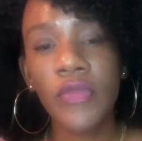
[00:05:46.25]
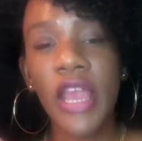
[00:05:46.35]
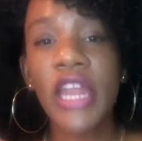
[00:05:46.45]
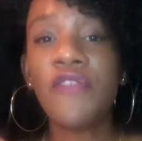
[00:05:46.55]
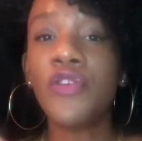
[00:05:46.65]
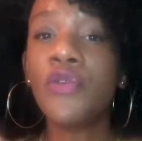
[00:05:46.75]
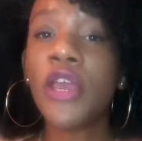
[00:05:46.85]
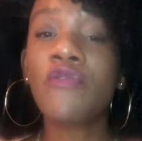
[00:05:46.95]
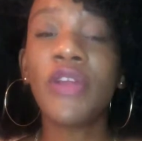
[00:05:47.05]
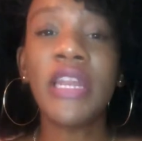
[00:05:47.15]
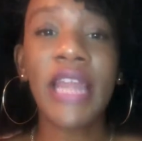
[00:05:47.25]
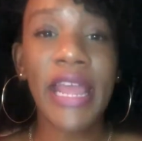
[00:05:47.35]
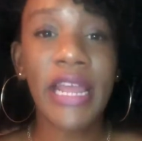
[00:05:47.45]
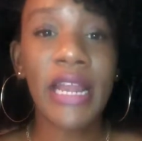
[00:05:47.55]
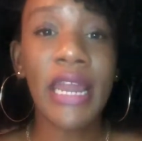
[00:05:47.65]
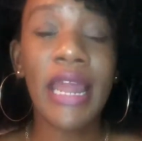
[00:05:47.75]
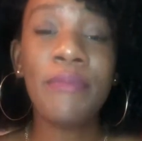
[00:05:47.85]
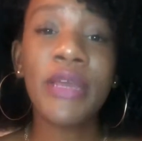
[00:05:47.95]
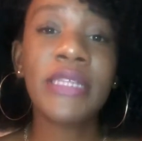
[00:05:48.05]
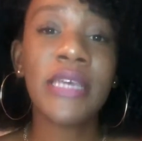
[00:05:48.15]
And if you can relate, let
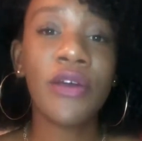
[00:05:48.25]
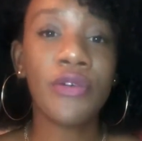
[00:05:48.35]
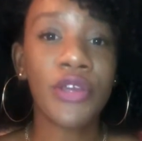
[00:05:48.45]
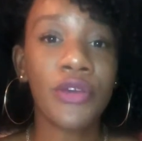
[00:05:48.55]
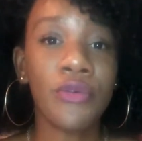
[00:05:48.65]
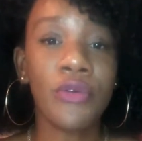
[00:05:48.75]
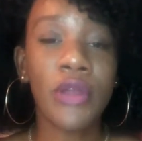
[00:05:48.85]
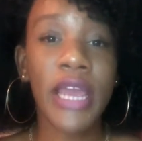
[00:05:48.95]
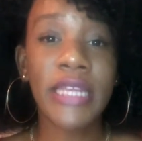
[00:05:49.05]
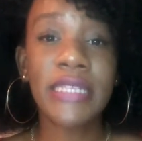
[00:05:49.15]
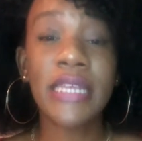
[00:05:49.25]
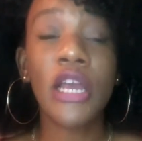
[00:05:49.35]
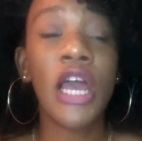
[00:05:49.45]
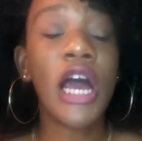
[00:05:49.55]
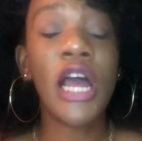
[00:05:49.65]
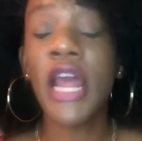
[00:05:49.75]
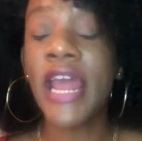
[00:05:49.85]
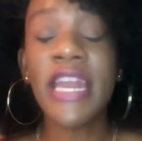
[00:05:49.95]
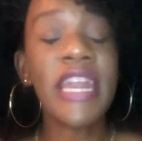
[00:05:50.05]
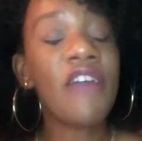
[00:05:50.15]
me tell you,
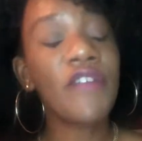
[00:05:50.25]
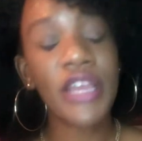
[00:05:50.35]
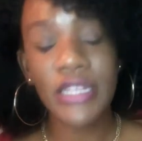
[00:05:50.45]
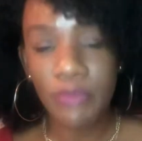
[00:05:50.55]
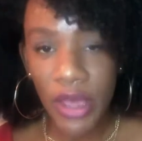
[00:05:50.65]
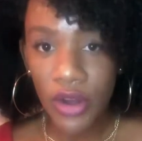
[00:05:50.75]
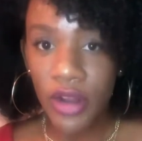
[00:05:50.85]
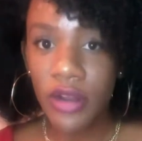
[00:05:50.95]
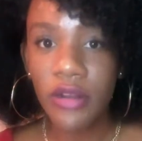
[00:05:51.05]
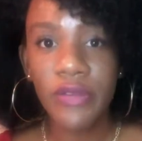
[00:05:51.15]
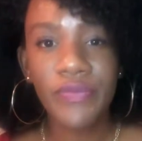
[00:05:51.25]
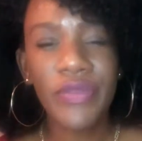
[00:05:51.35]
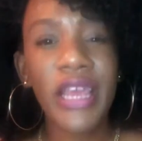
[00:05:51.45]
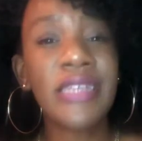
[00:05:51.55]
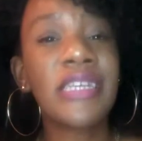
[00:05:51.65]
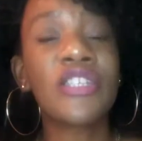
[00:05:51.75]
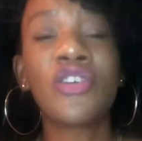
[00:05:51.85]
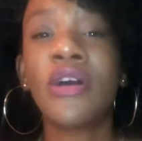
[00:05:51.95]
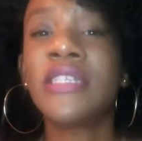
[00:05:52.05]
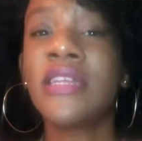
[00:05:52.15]
it never gets better. It's
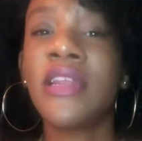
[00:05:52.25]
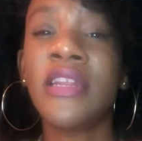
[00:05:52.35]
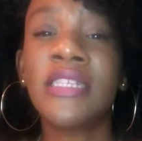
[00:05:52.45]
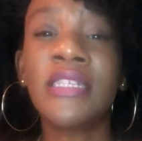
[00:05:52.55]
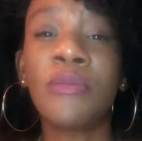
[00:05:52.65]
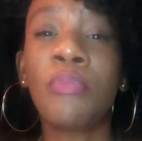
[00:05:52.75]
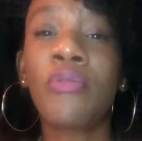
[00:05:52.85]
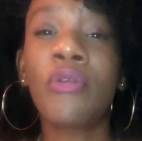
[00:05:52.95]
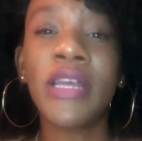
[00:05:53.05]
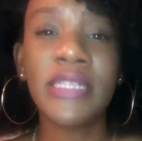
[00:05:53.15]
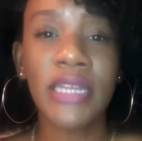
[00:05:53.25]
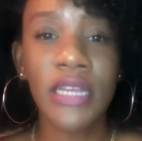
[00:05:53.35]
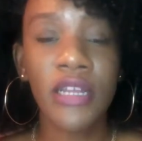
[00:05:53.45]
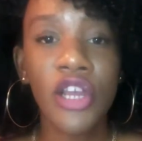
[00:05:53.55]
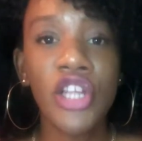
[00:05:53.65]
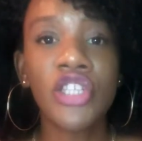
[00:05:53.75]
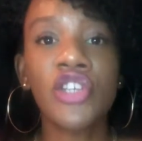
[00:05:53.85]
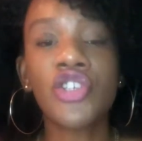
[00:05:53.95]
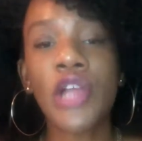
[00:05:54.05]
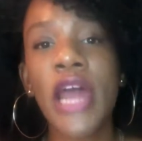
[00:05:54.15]
exhausting and it's depressing to
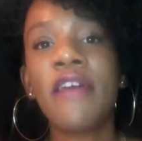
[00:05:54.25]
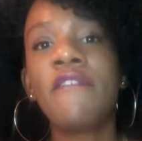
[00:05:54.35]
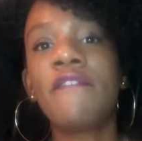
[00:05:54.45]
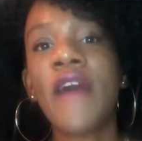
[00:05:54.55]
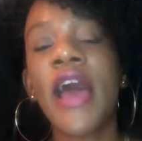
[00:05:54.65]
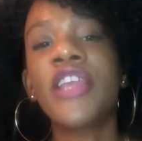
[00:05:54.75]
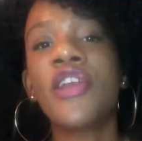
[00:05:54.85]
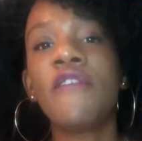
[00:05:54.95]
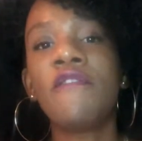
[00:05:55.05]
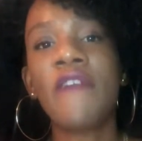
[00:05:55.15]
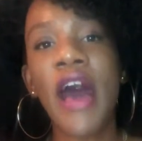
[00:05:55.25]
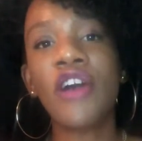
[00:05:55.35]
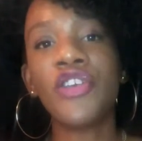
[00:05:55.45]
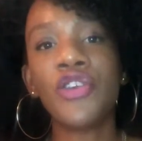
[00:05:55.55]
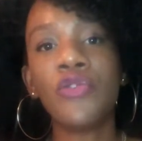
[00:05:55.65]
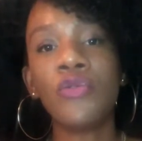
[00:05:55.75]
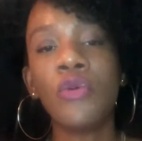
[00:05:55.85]
try to find your value